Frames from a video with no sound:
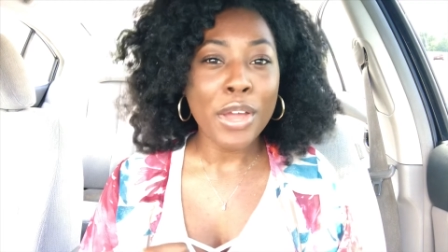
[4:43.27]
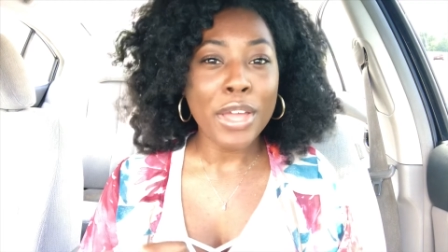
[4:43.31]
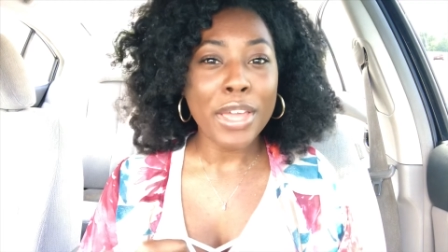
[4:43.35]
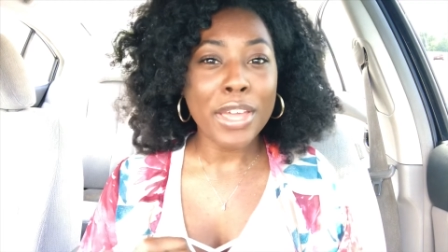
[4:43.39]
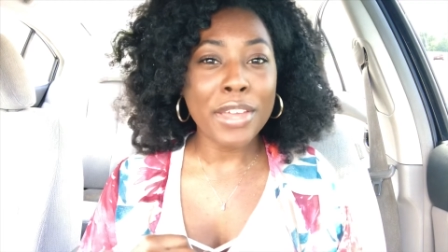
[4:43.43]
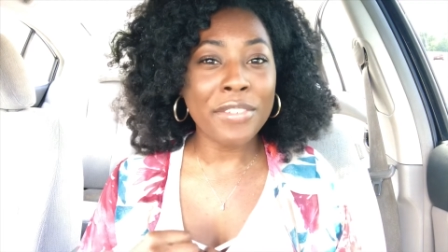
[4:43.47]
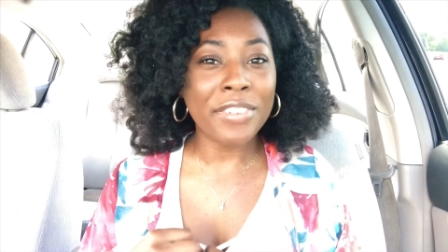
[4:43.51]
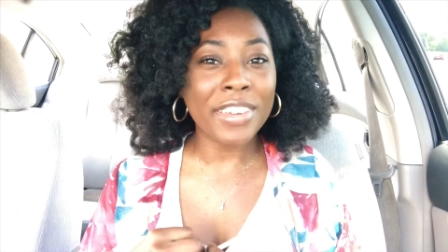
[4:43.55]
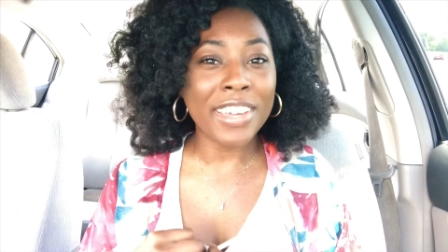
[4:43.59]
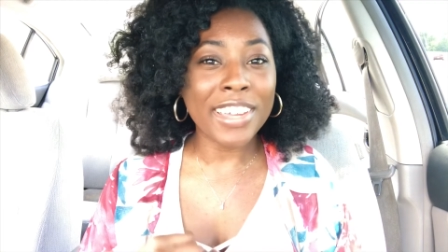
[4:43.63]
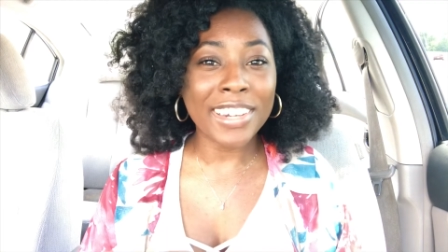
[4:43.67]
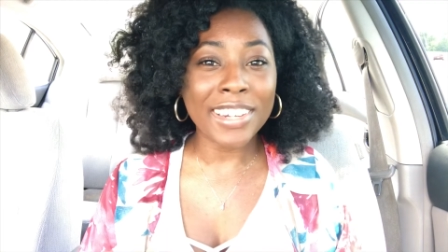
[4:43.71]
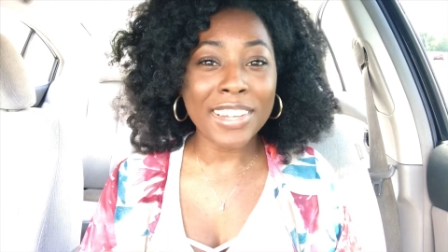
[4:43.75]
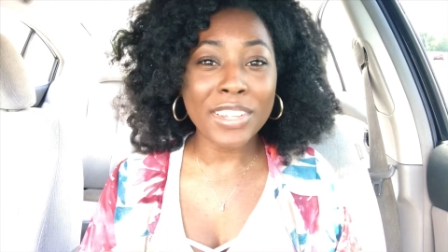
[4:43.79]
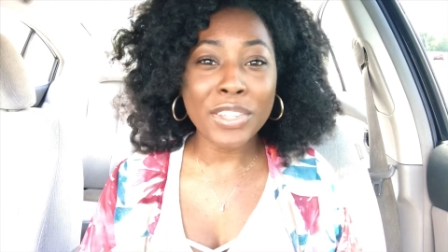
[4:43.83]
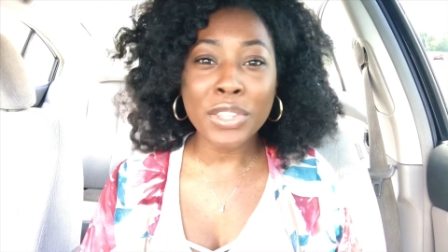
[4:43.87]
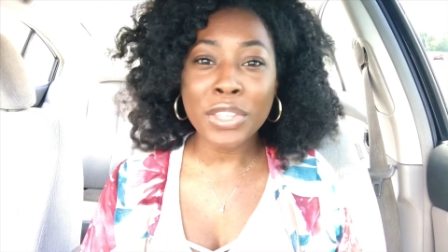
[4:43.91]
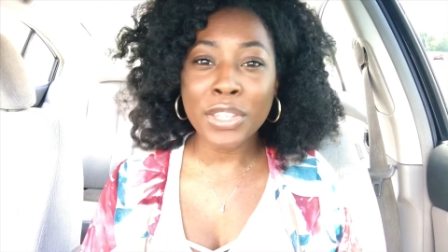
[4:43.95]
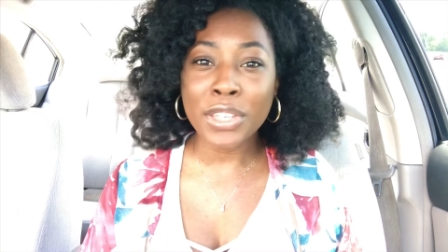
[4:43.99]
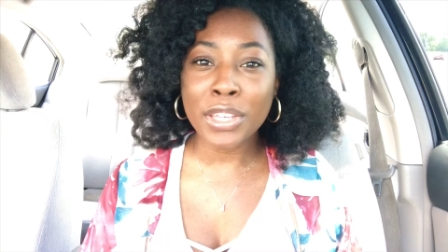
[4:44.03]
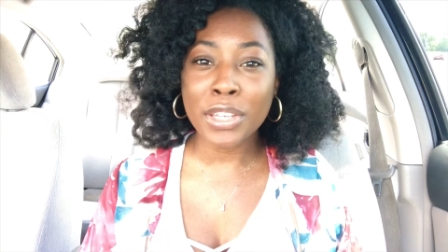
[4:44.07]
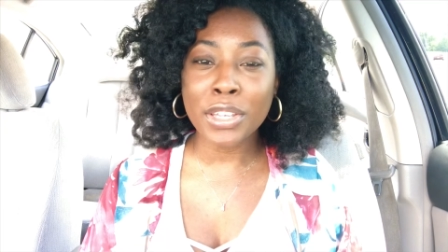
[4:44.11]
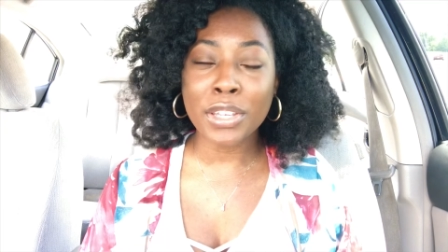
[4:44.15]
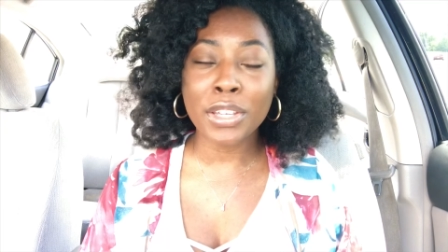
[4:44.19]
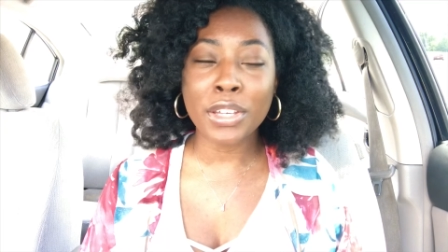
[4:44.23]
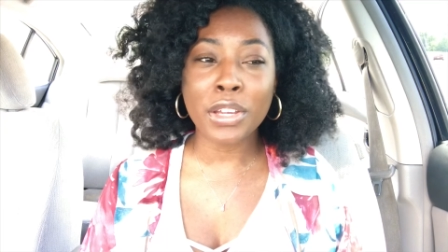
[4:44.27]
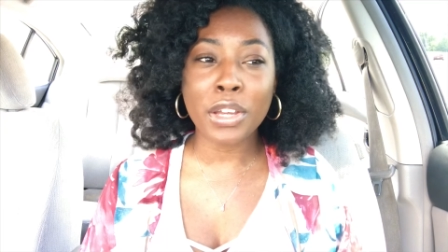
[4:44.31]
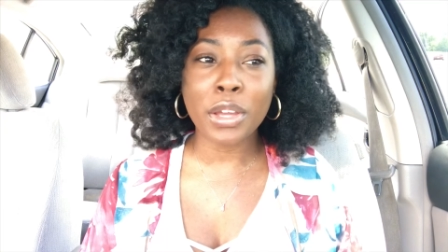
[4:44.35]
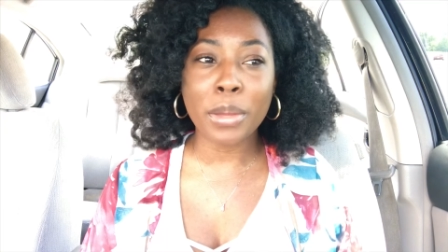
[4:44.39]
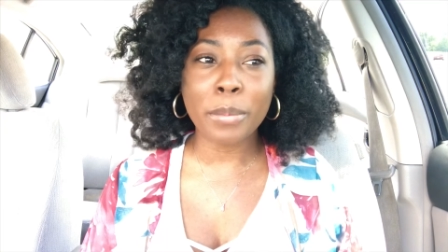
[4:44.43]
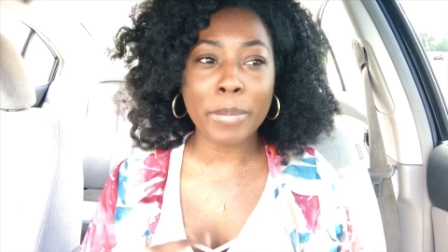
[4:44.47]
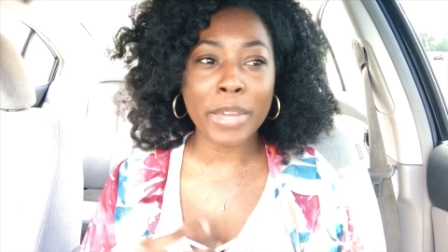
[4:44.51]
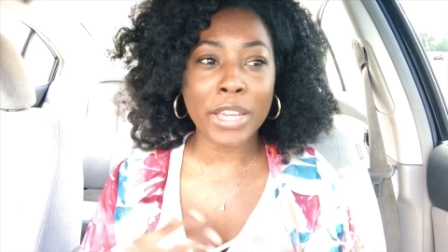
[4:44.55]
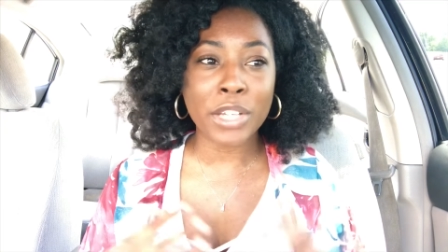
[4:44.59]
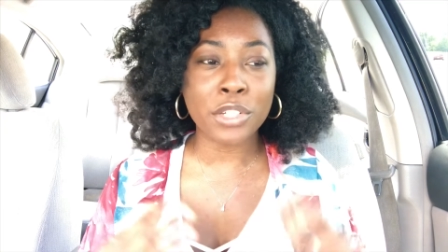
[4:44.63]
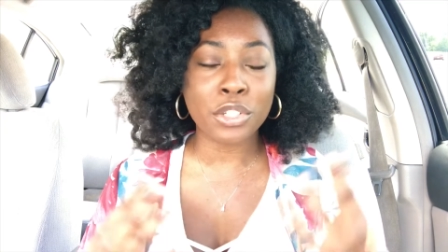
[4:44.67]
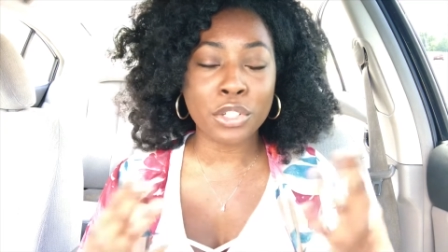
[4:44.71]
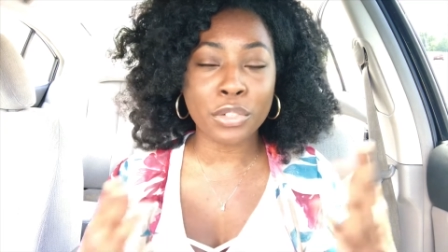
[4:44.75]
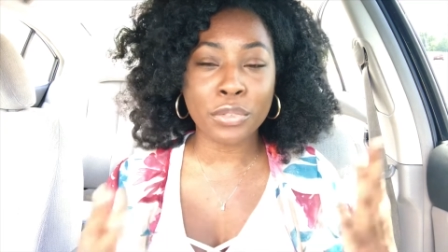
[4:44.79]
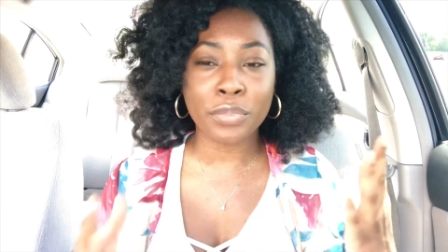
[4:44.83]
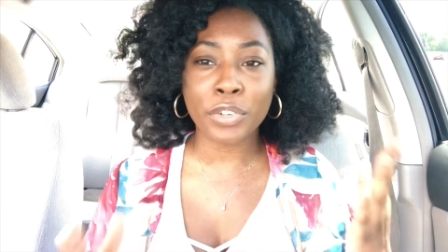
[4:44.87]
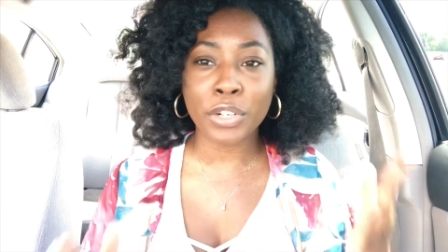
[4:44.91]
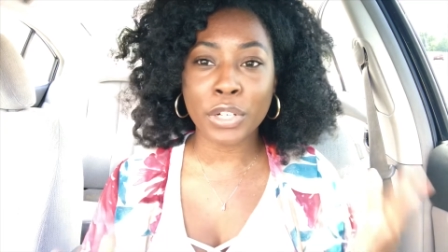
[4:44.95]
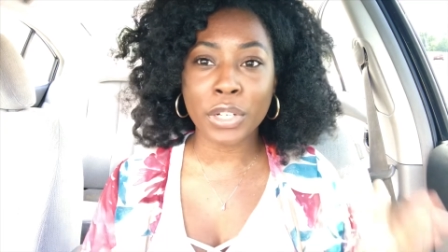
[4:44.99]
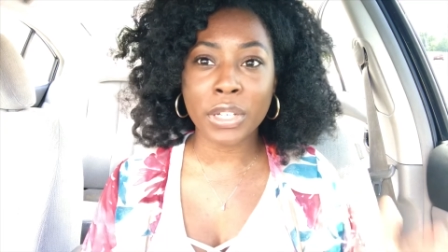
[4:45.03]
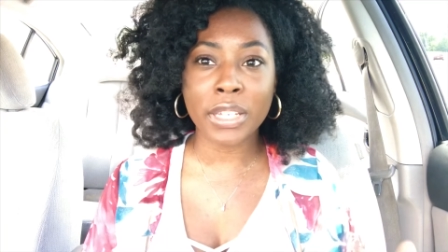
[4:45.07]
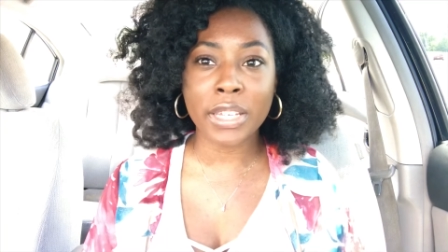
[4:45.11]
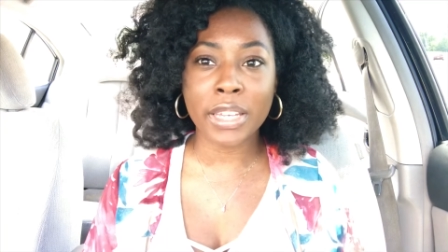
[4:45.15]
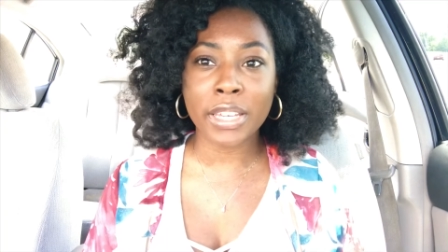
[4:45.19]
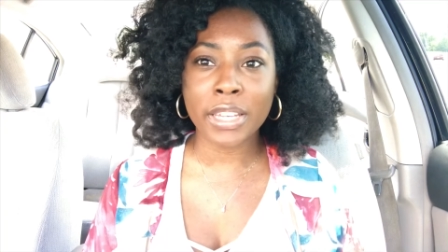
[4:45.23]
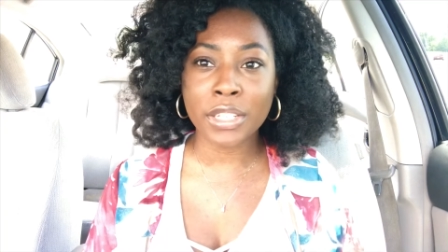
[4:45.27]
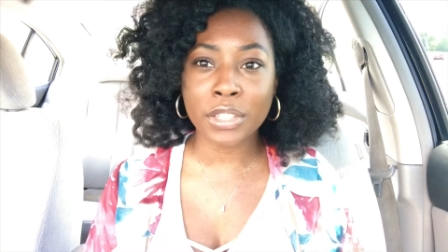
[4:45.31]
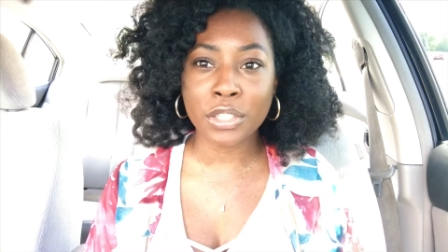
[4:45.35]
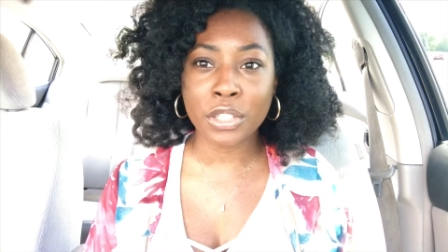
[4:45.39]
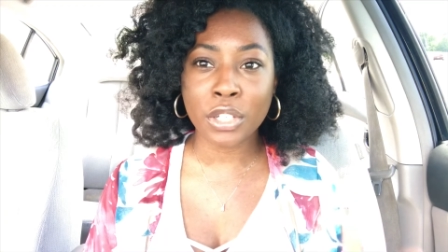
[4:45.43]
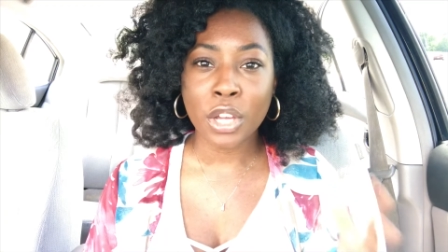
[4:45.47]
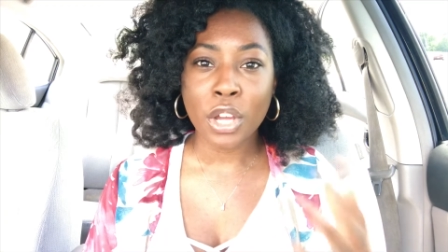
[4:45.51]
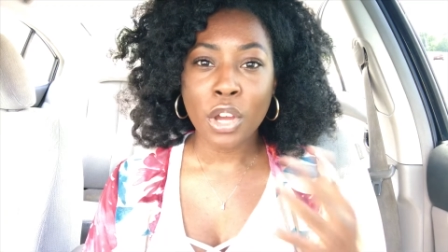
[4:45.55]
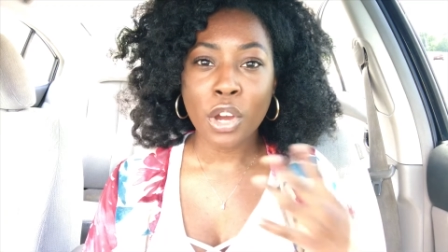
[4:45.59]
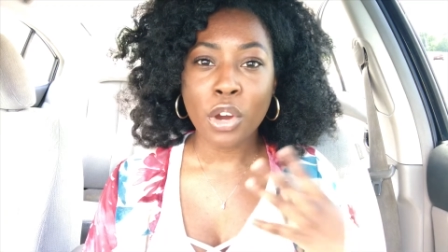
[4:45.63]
If anything makes you forget